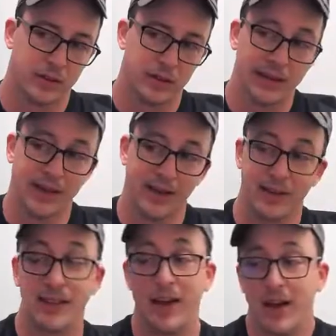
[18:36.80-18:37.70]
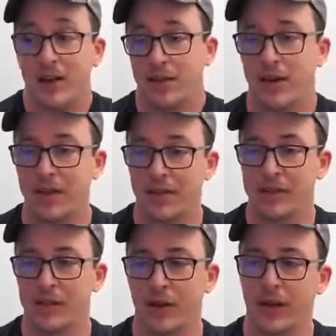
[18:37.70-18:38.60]
Yeah, I think
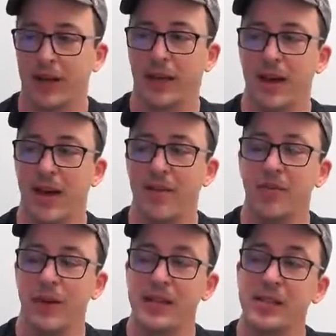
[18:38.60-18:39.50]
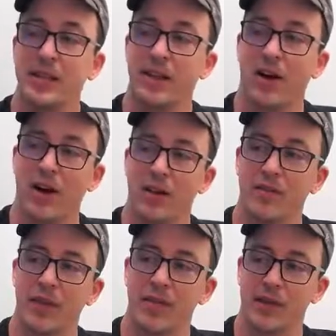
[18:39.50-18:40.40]
so. Like basically all
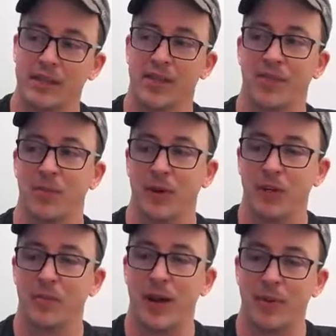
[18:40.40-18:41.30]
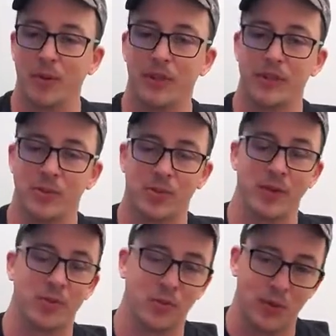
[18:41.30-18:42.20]
of them except for mergeMap only
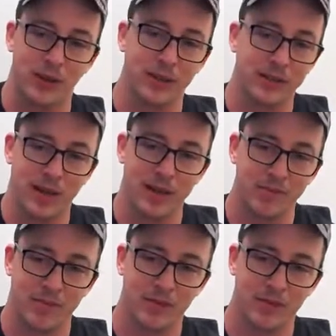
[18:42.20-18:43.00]
subscribe to one at a time.